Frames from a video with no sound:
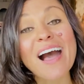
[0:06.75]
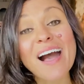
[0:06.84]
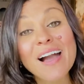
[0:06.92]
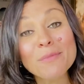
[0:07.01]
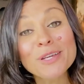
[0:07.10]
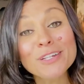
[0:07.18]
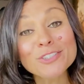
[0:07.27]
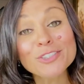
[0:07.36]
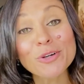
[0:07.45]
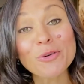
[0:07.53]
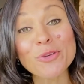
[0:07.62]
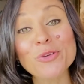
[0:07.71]
I'm going to
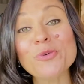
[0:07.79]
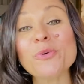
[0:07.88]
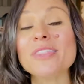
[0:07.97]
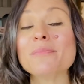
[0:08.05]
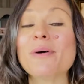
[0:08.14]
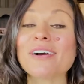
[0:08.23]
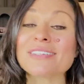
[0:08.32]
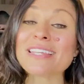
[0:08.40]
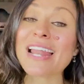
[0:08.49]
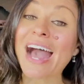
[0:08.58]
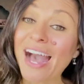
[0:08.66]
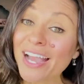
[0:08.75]
show you the box
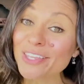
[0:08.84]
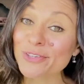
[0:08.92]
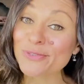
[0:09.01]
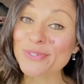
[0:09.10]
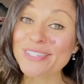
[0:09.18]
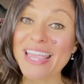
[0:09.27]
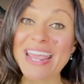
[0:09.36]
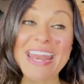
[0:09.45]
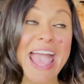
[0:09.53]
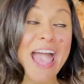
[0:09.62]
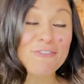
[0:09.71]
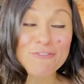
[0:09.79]
that I use
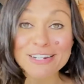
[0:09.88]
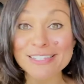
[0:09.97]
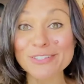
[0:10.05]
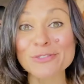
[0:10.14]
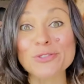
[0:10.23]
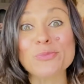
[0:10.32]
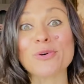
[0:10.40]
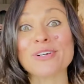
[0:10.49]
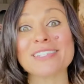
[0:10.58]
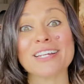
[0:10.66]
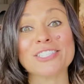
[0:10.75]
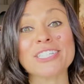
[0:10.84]
in every single
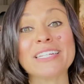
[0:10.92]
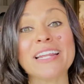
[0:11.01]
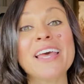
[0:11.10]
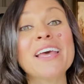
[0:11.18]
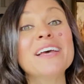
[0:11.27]
newborn session,